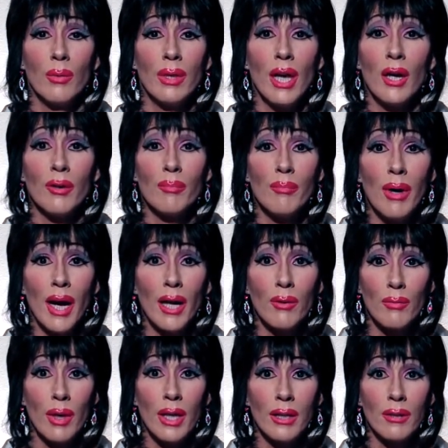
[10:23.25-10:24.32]
without my
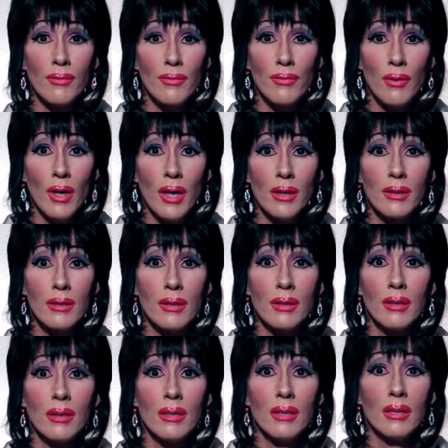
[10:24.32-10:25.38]
right of frost,
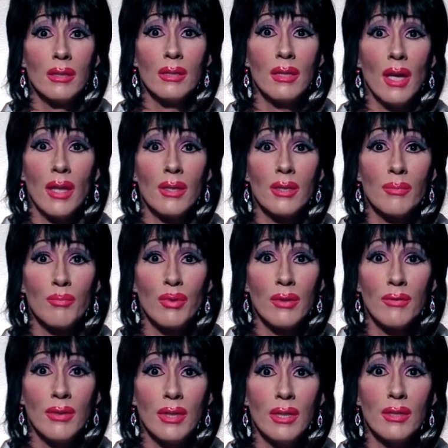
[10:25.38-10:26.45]
death's
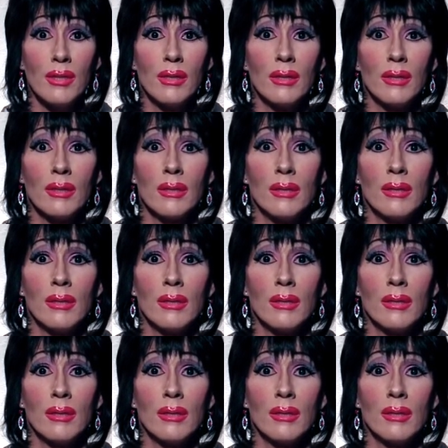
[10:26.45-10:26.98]
privilege?